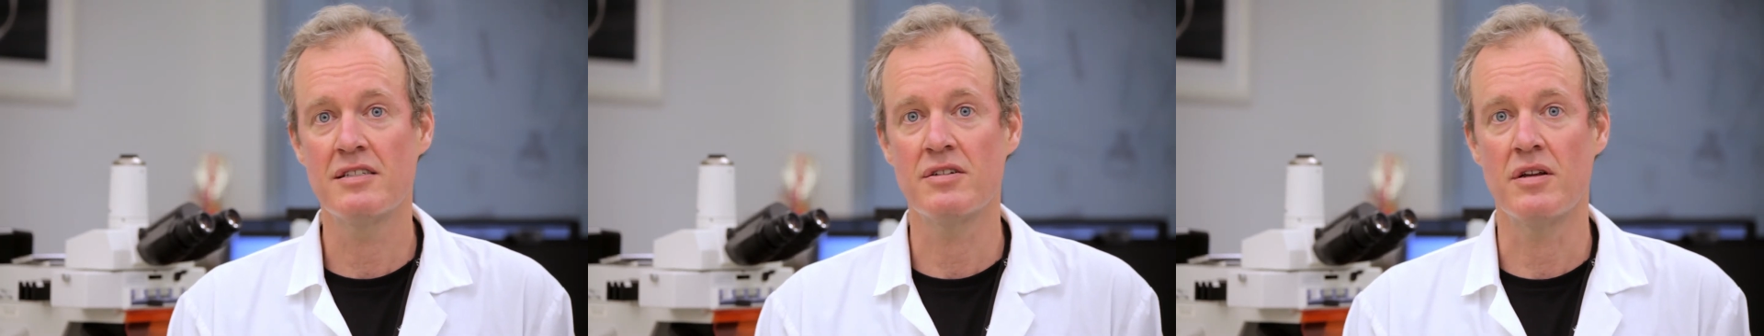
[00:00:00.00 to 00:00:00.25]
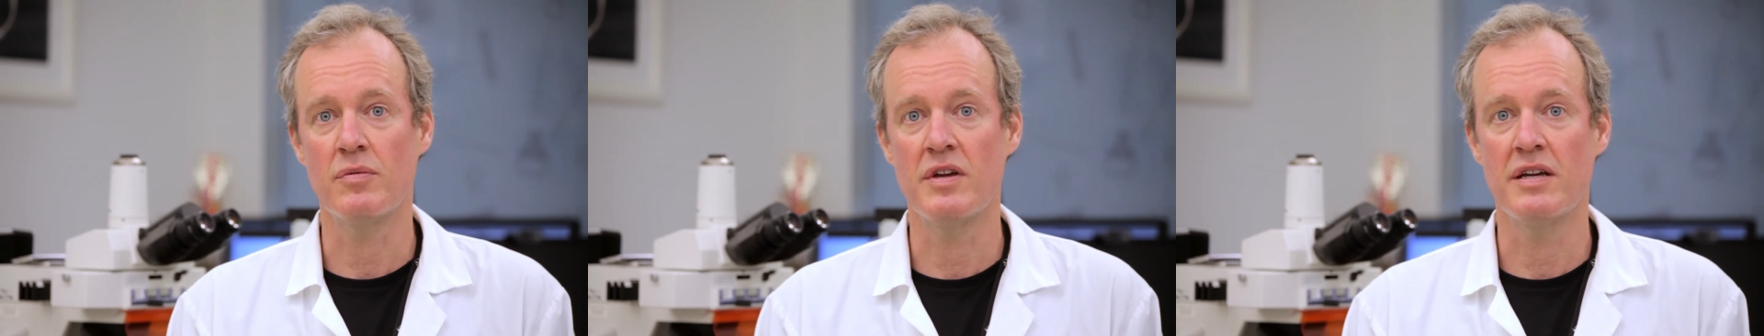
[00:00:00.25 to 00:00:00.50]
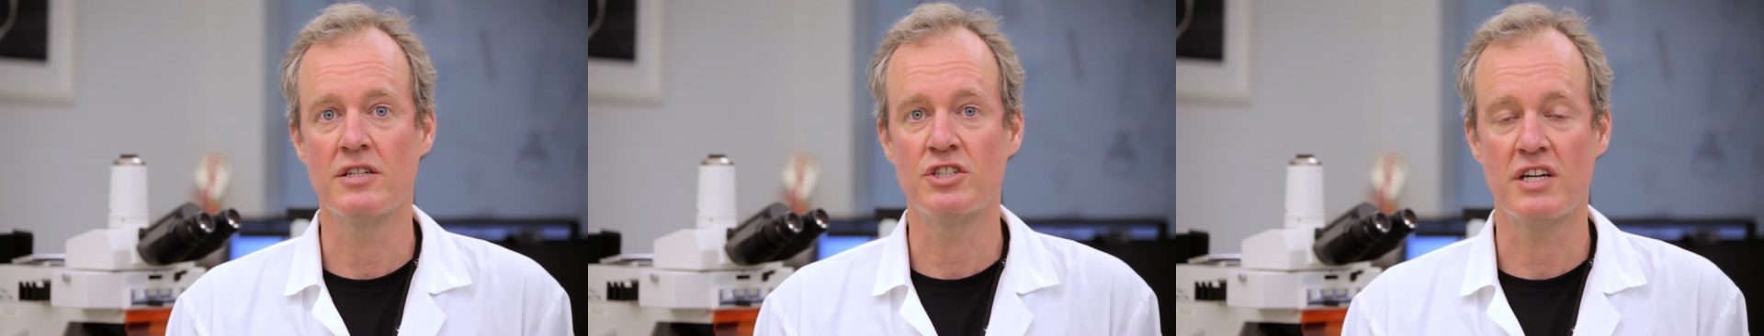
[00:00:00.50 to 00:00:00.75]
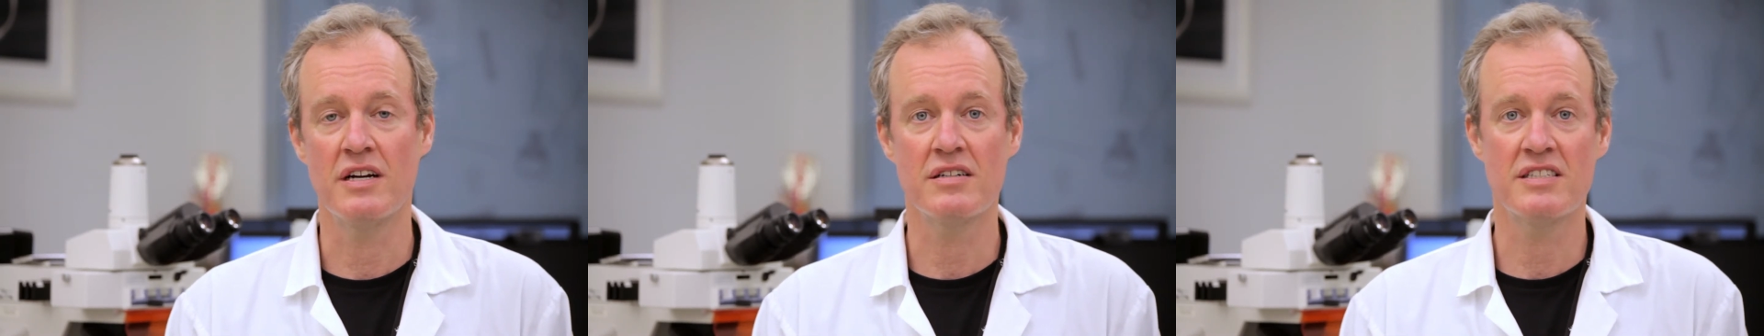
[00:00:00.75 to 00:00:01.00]
so that we can
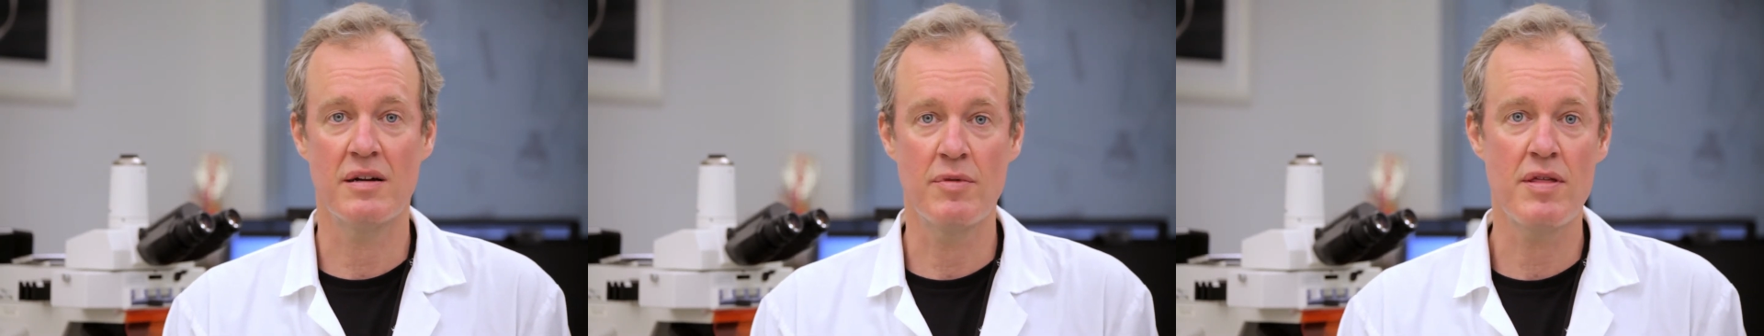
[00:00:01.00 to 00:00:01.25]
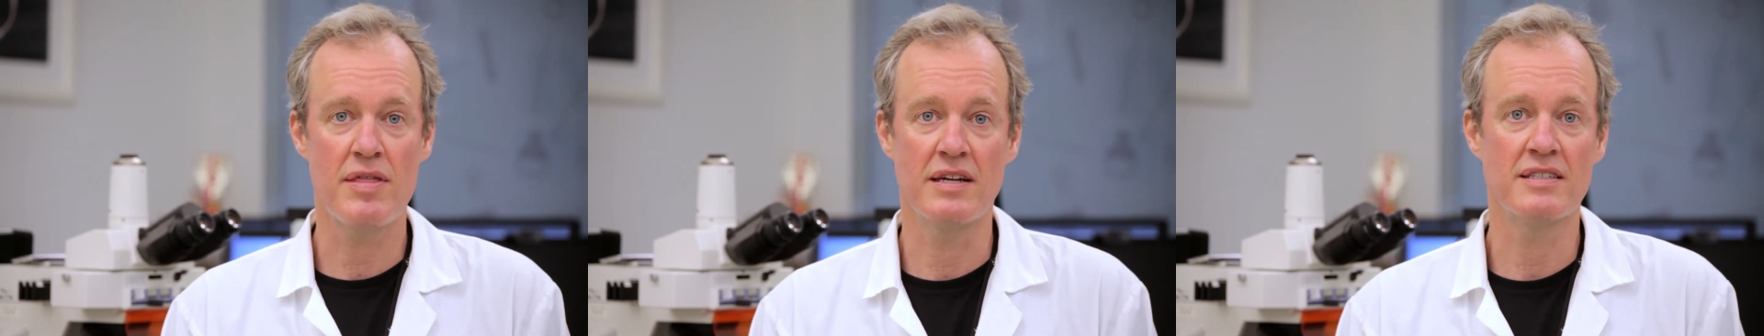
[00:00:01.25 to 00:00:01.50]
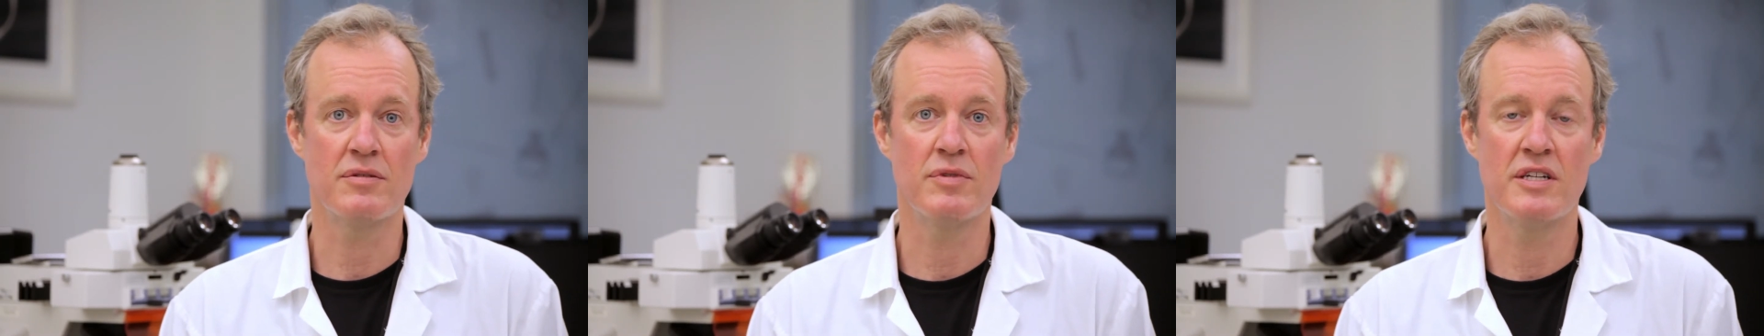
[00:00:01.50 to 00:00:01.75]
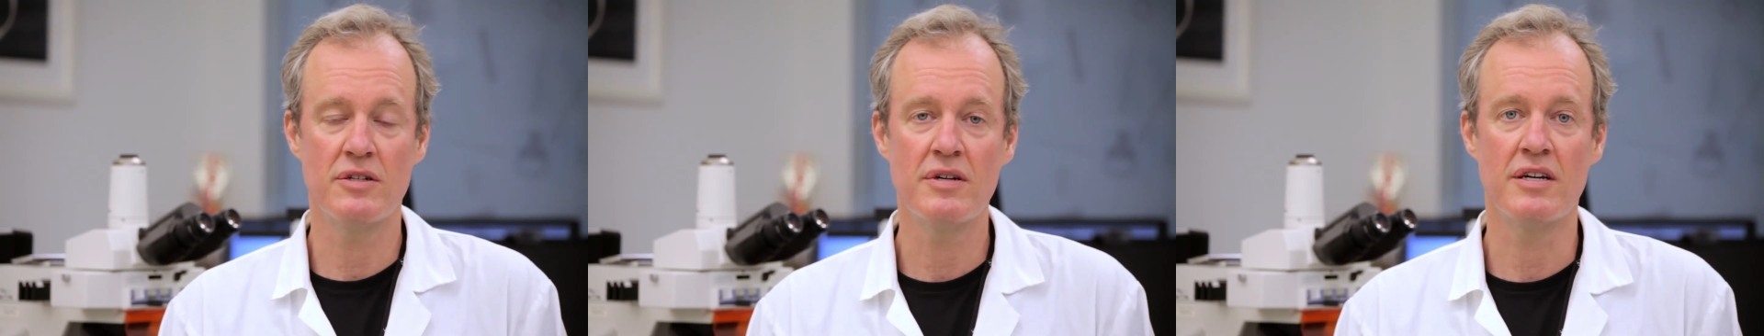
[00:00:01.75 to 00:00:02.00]
share some of the things that
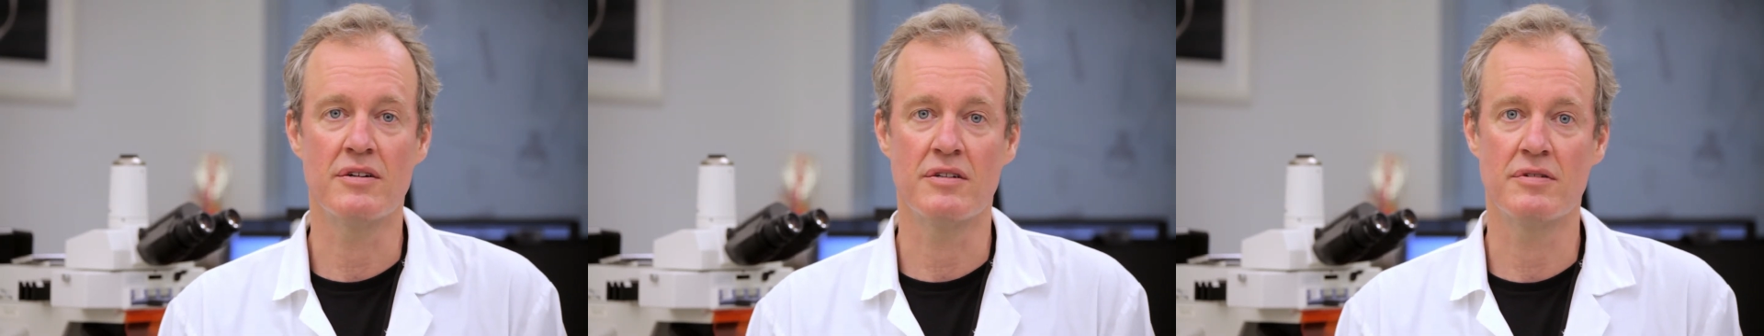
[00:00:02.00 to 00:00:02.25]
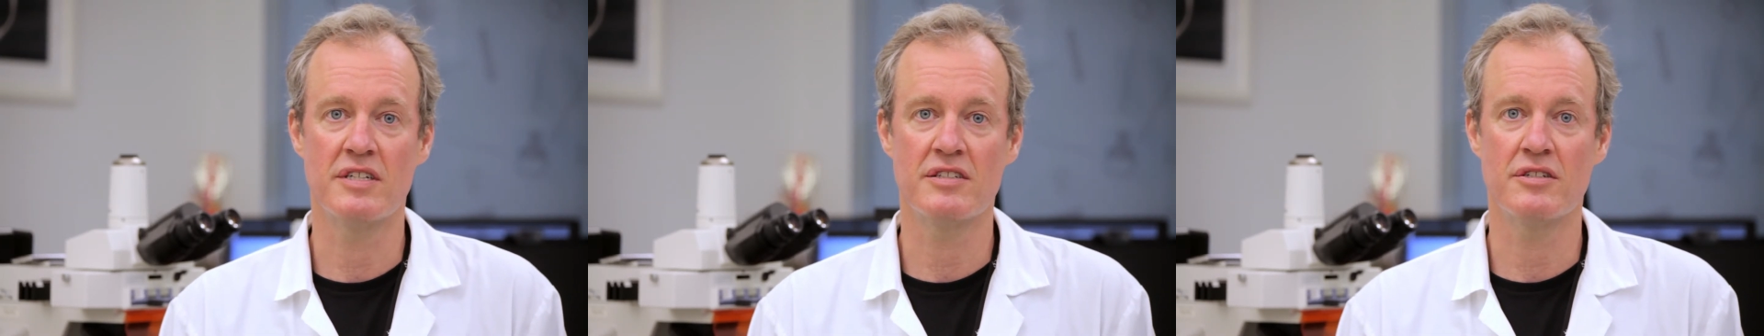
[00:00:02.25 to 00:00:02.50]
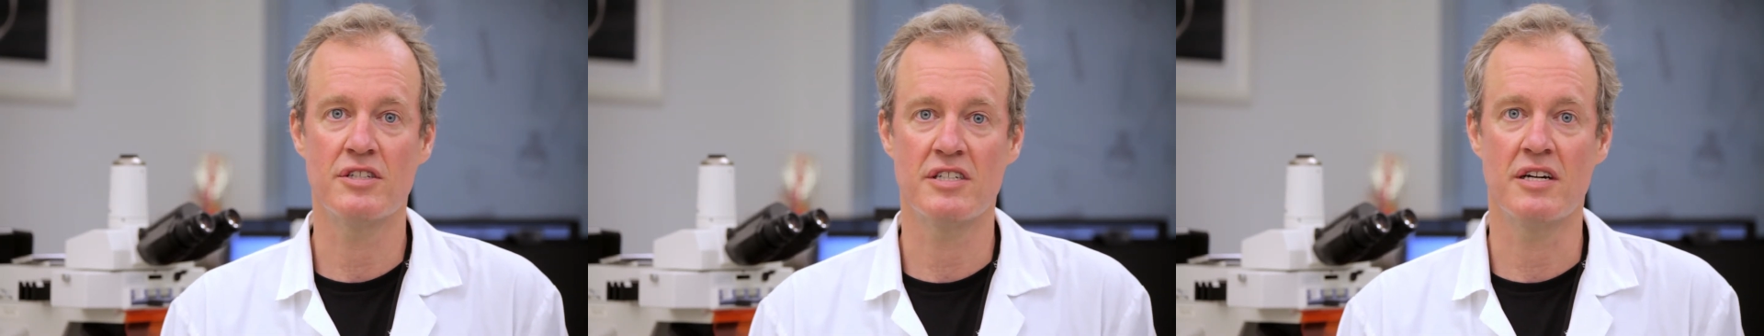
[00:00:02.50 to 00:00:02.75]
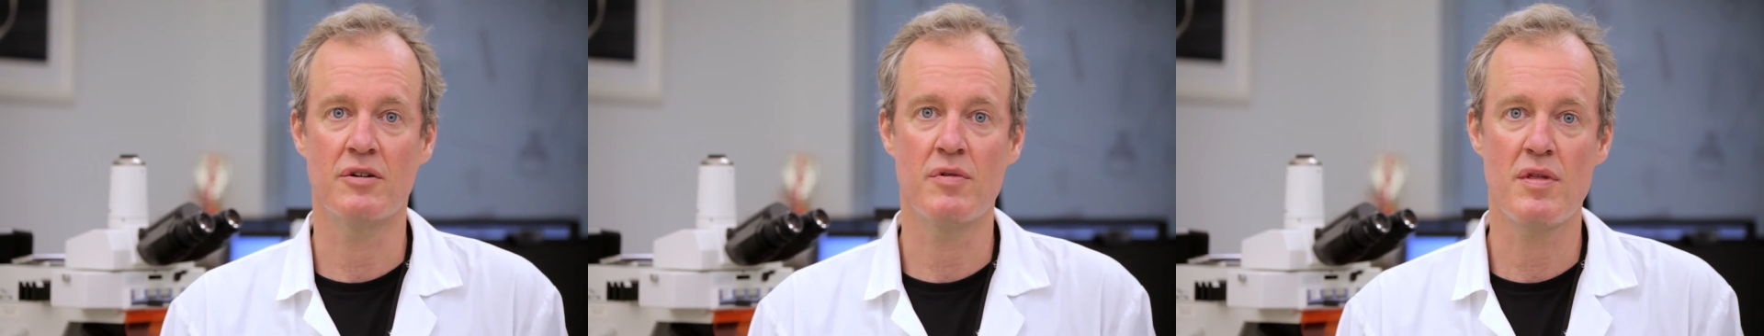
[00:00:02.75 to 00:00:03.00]
we do here in the Research
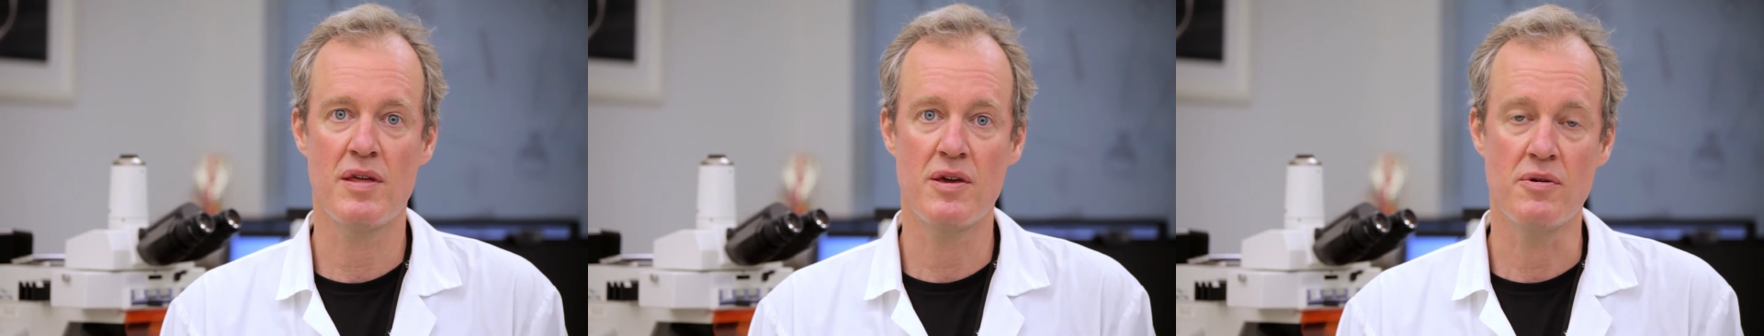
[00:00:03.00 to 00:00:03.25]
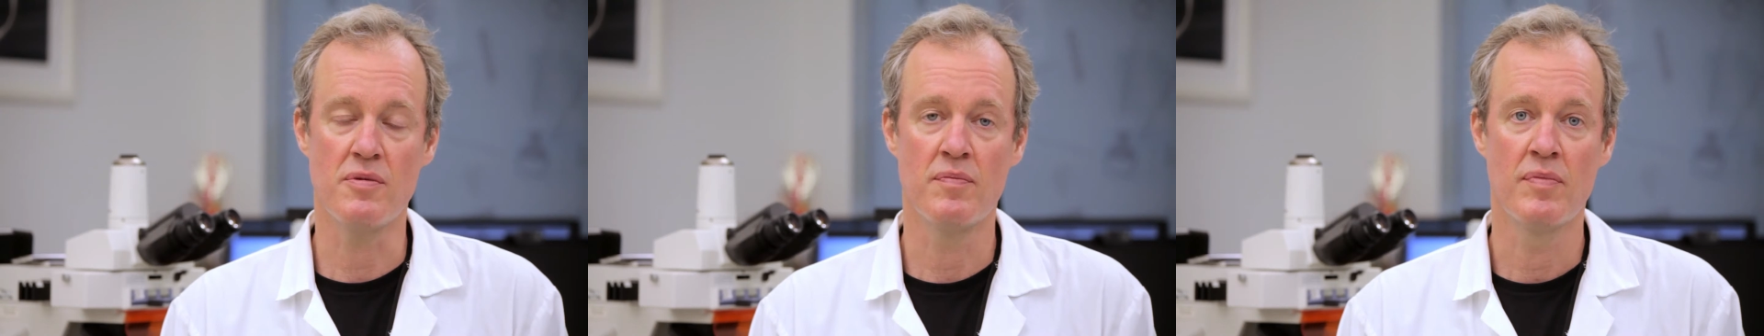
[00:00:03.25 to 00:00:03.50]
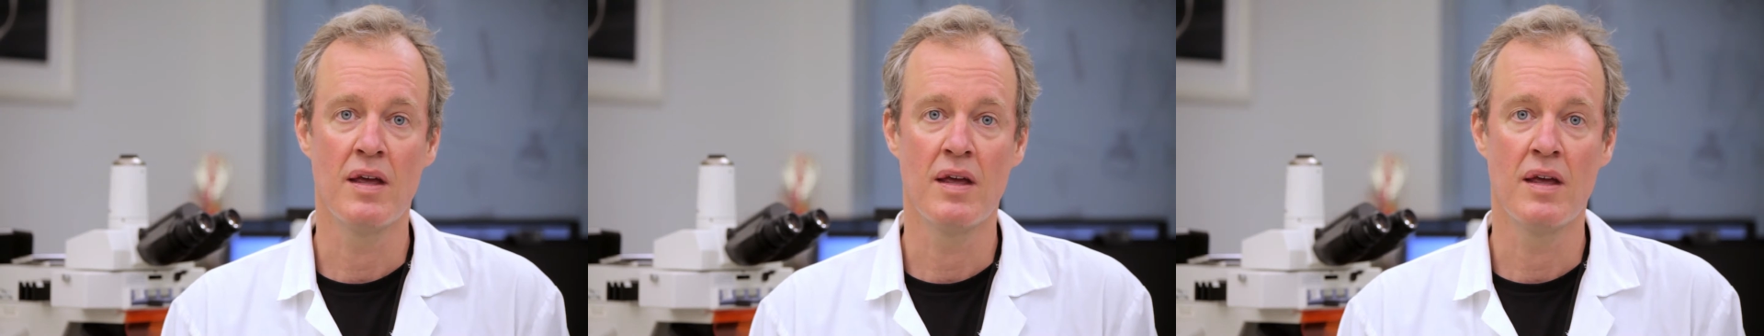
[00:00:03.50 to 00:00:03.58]
Center with you.